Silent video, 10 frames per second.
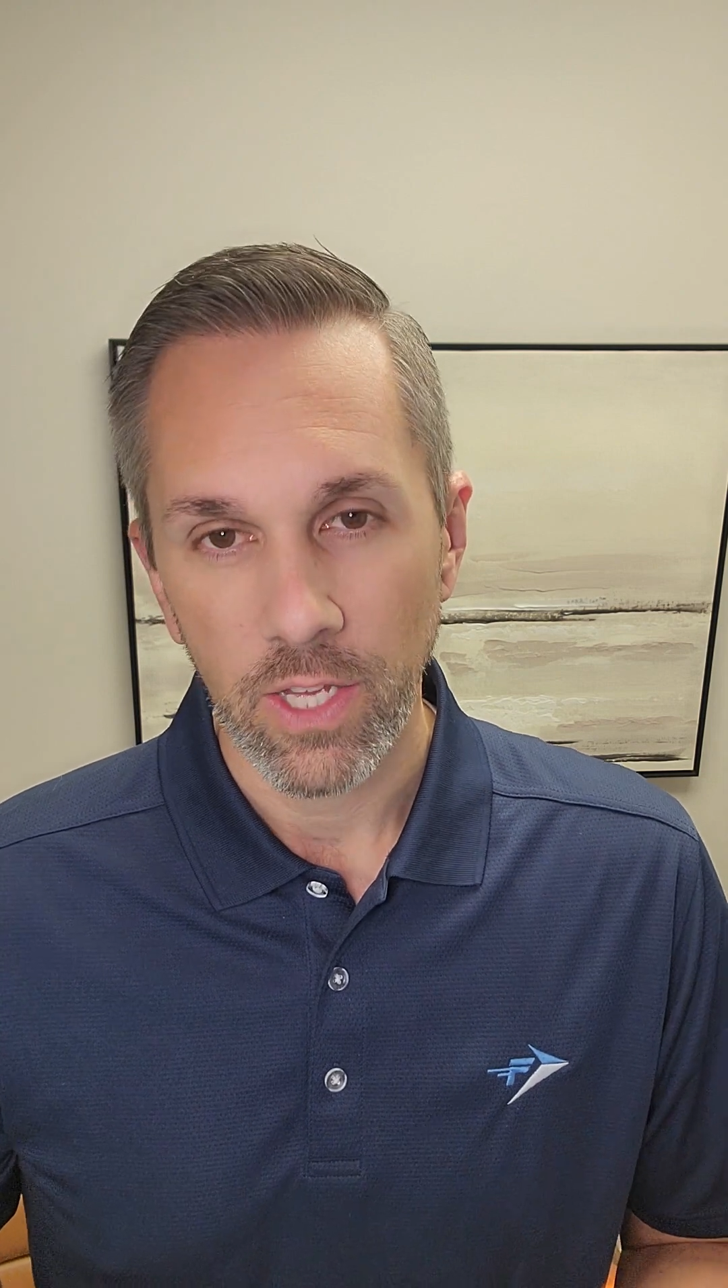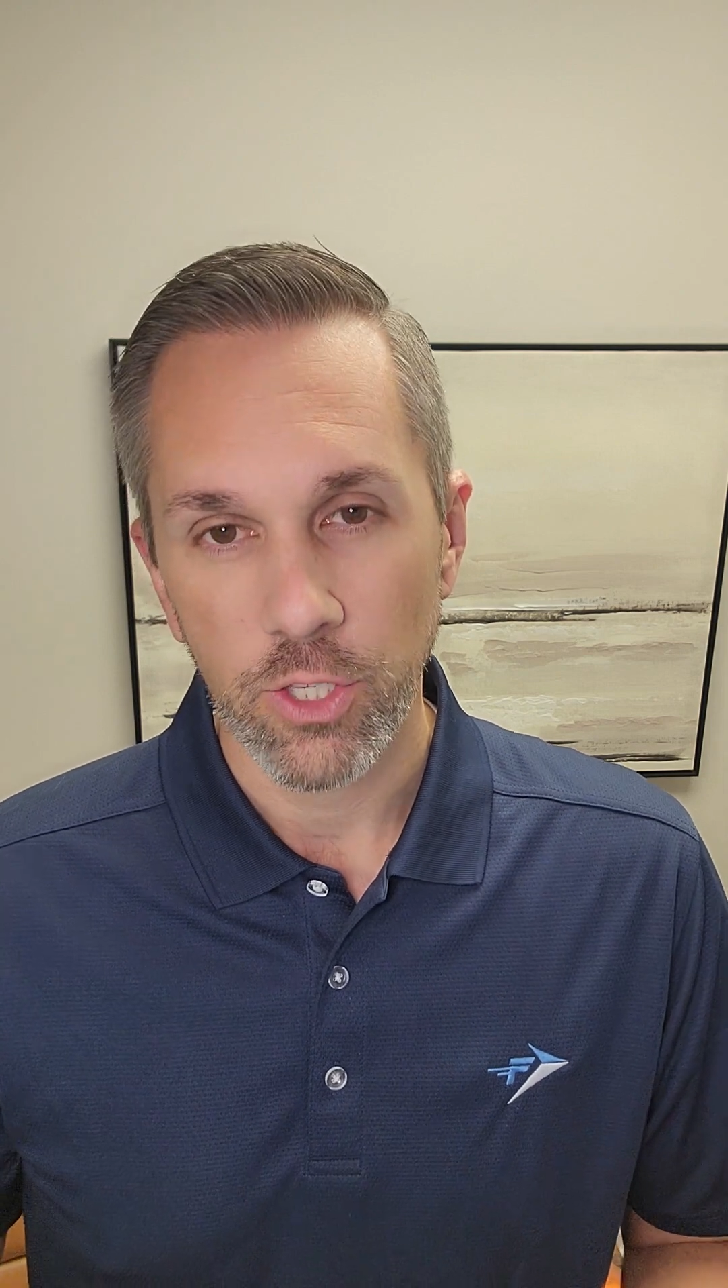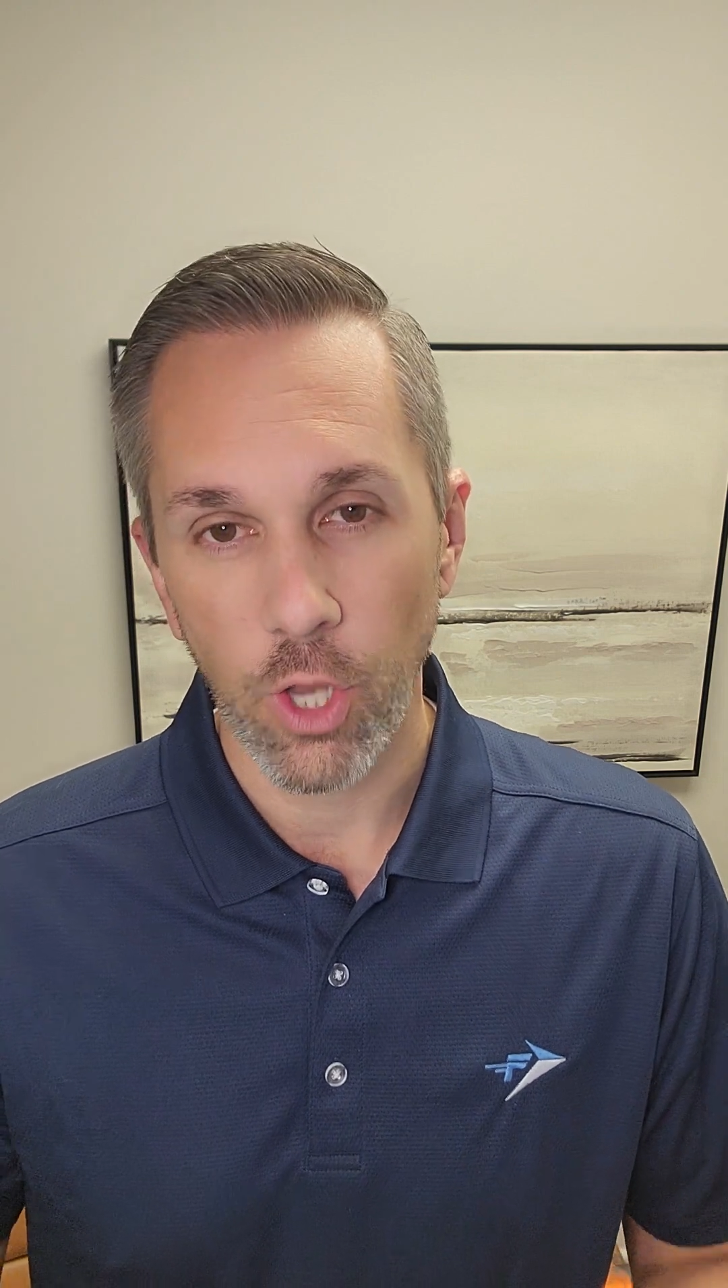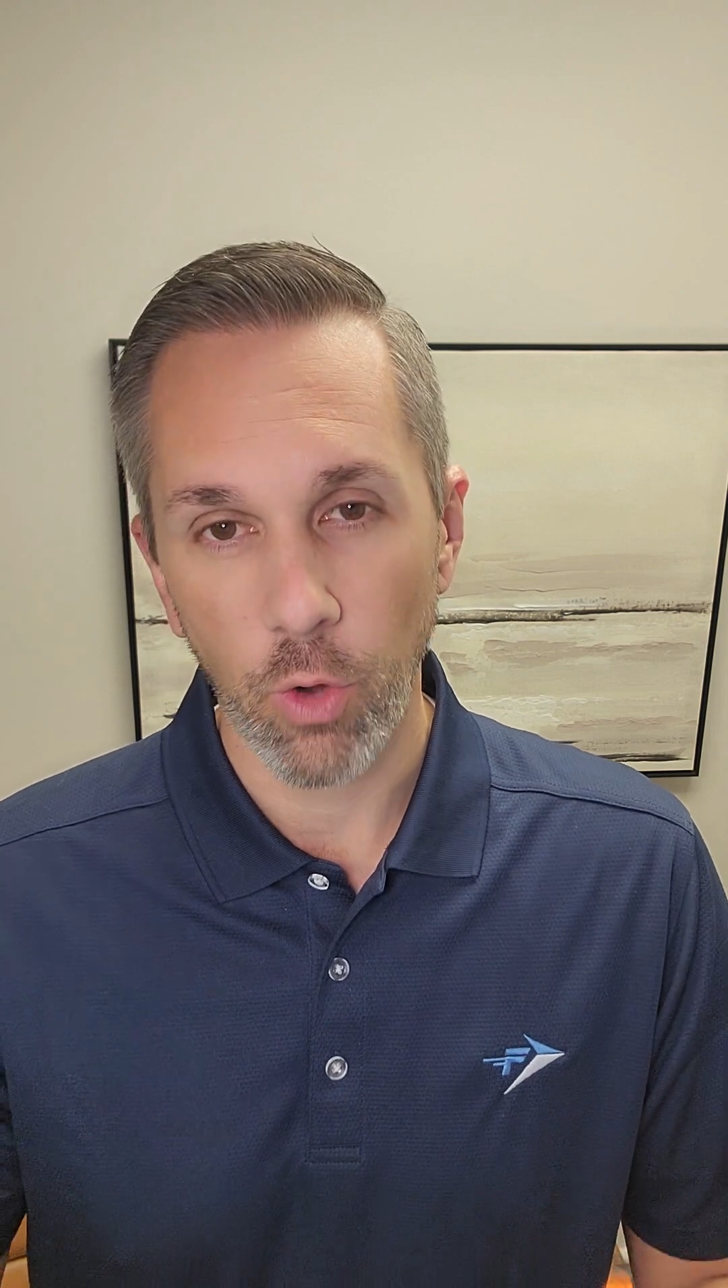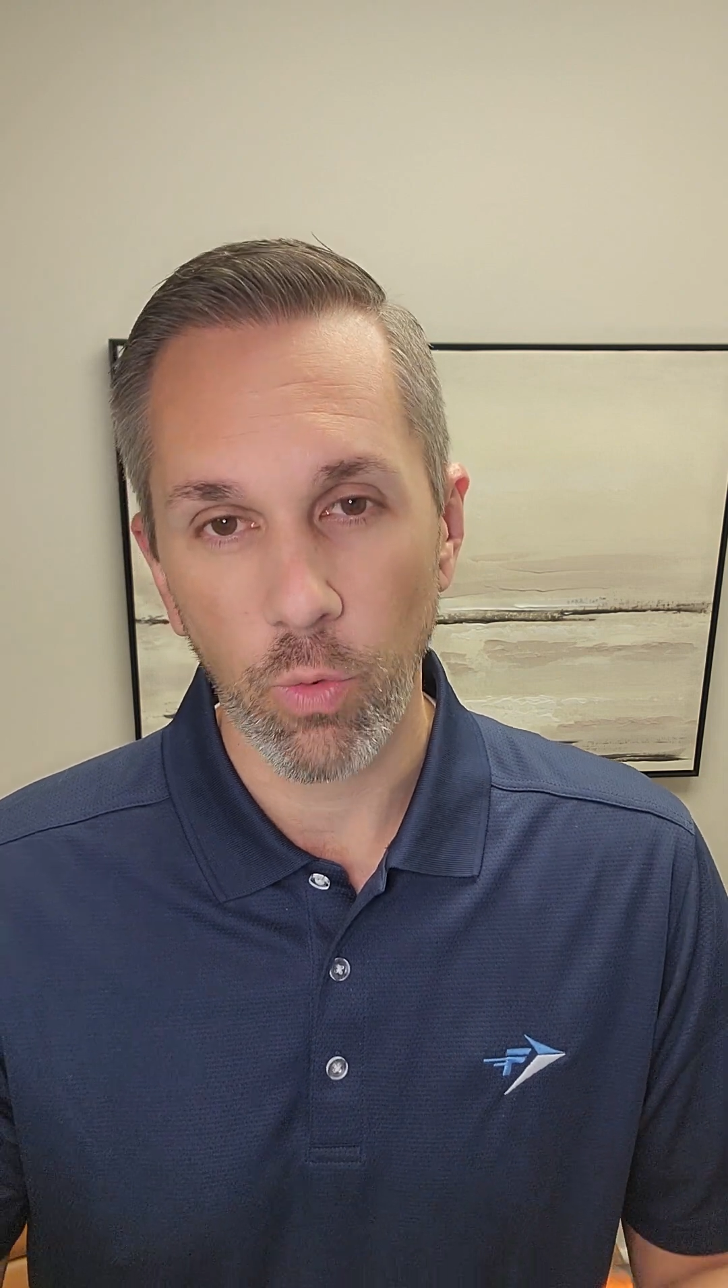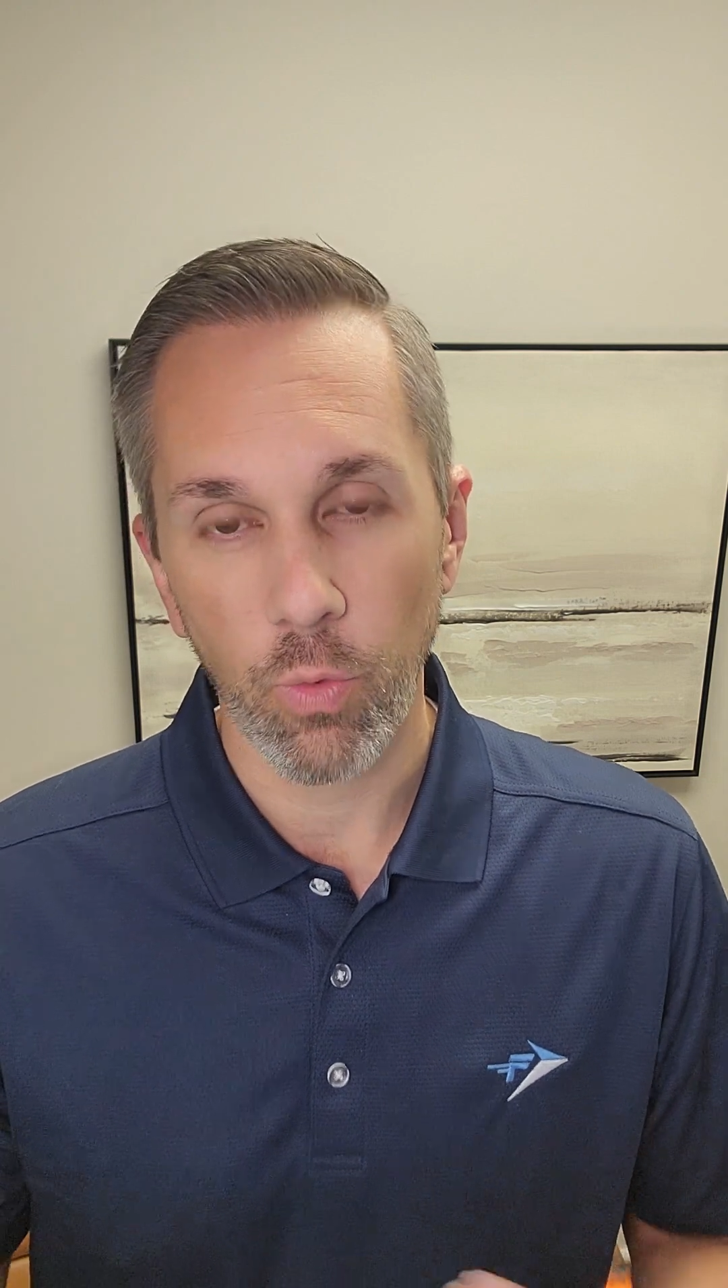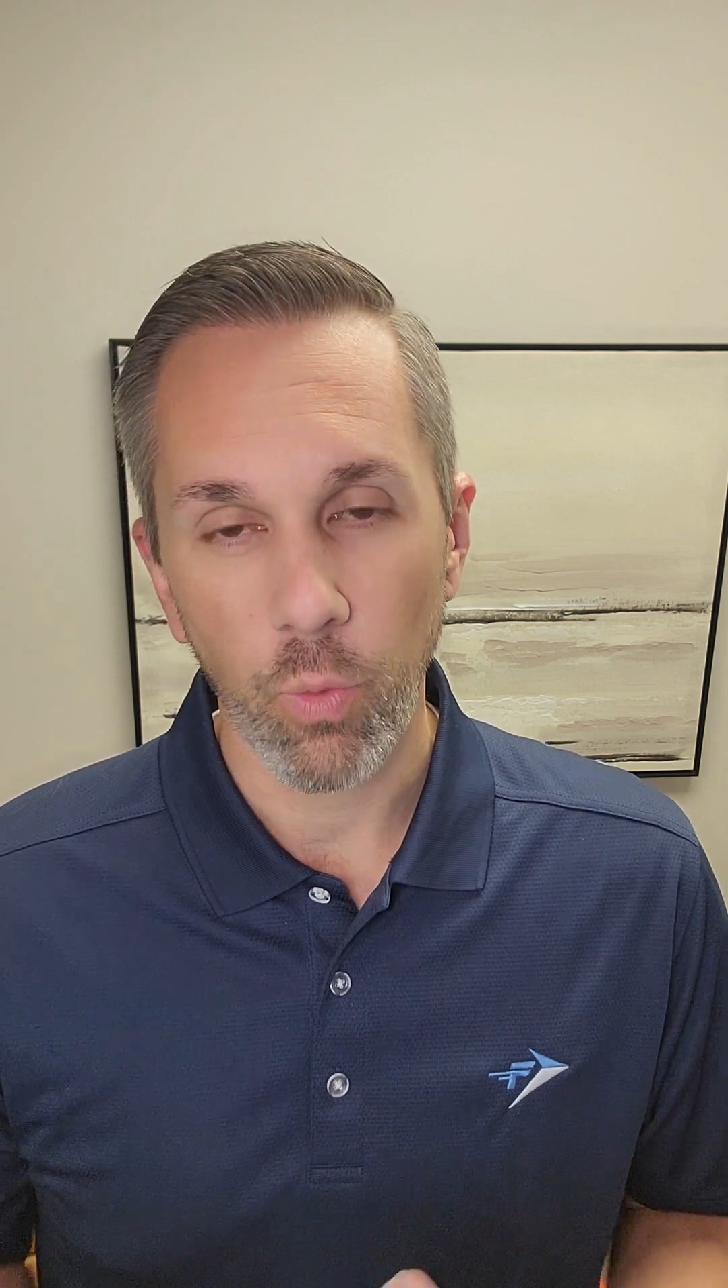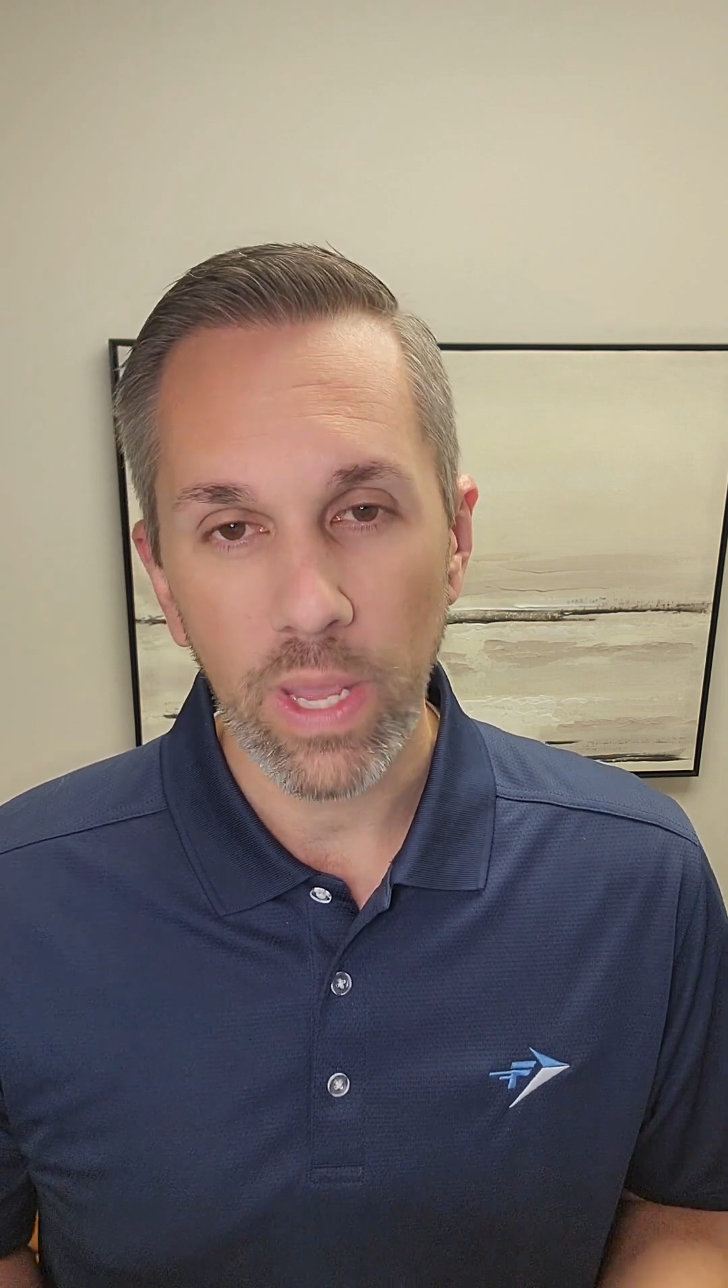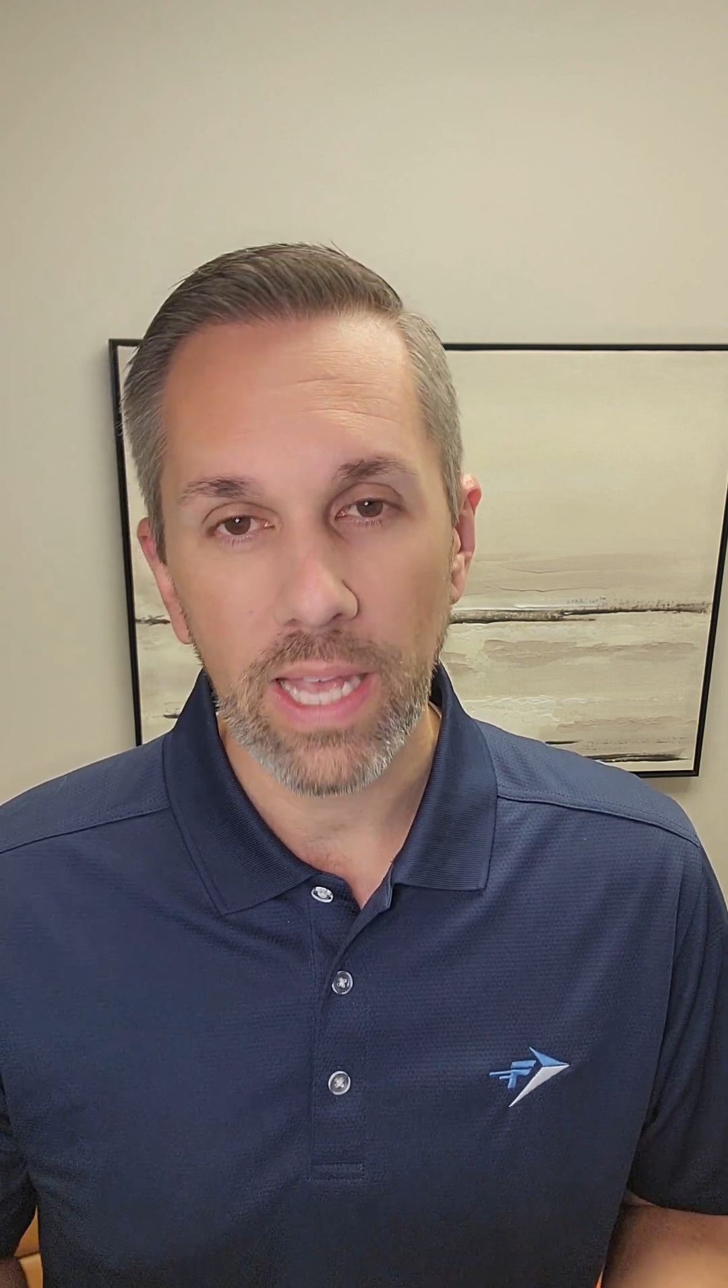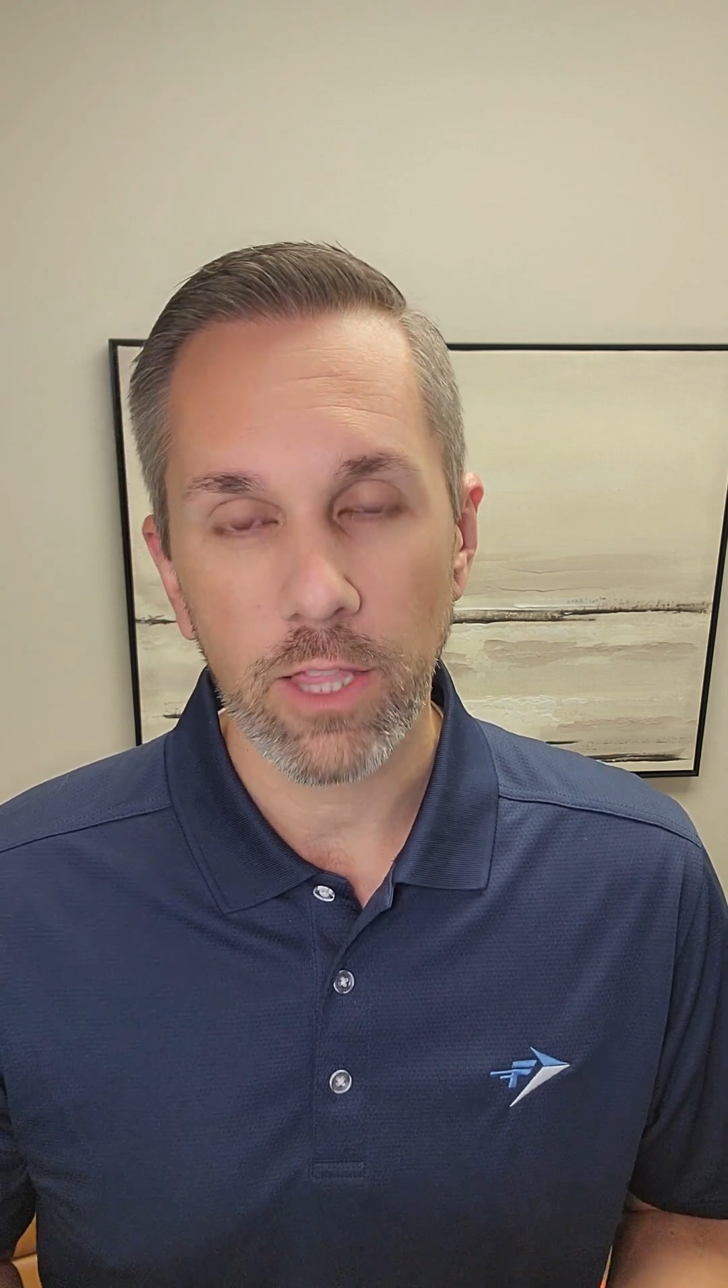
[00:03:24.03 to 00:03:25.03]
So
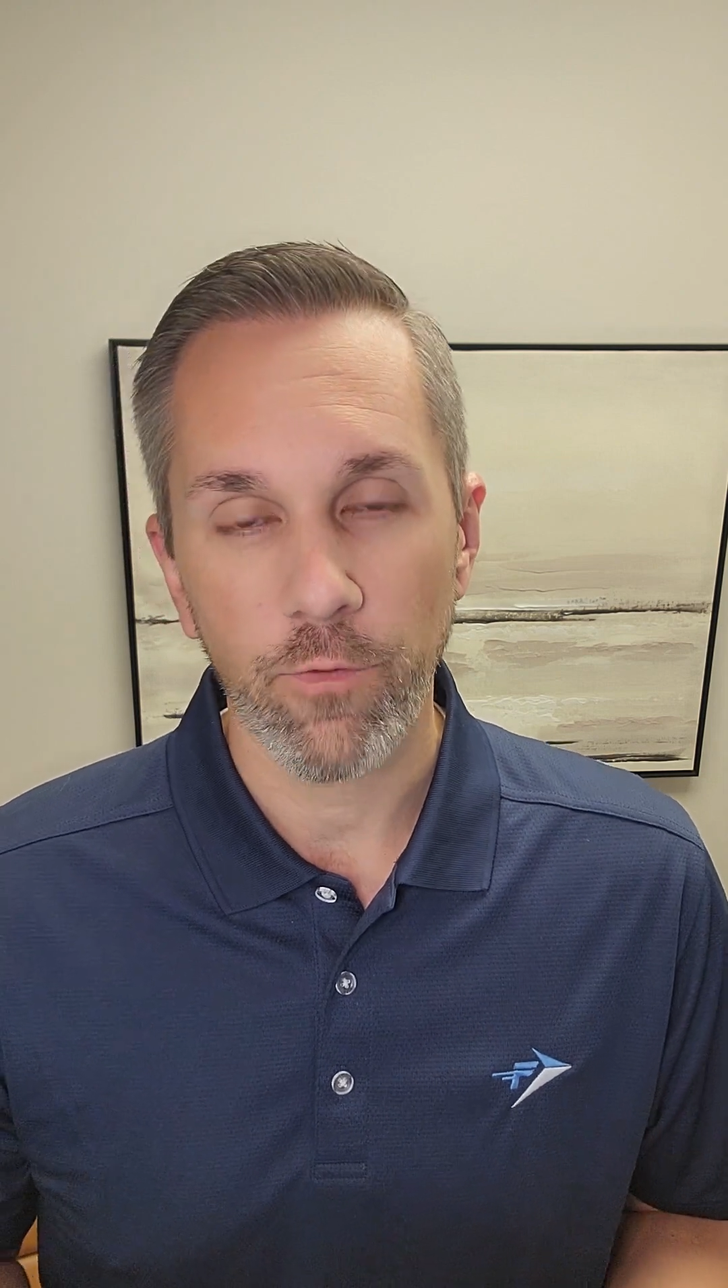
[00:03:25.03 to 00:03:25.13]
we at